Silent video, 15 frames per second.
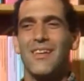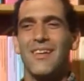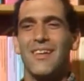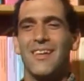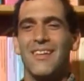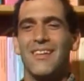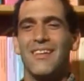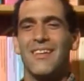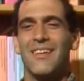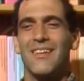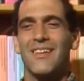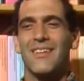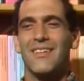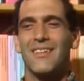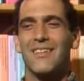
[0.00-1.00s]
And
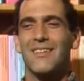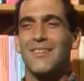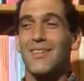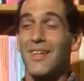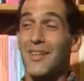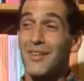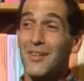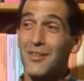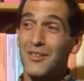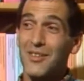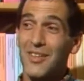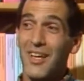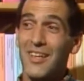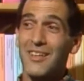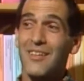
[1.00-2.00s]

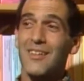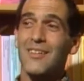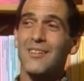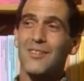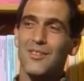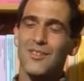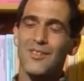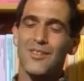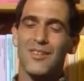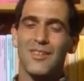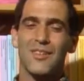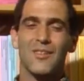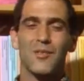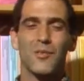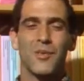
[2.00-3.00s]
Kirtananda
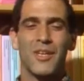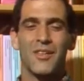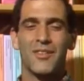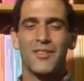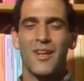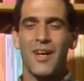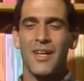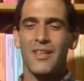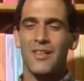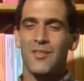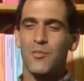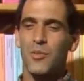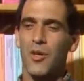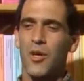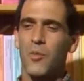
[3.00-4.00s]
went aside,
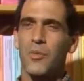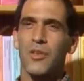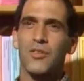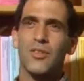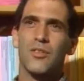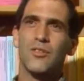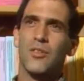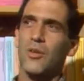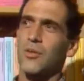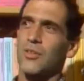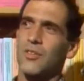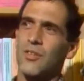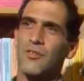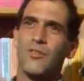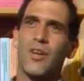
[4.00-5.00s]
and Prabhupada said, so he
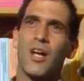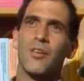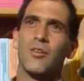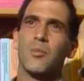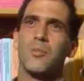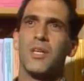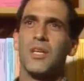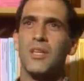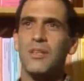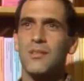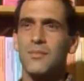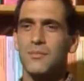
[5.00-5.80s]
said, follow me.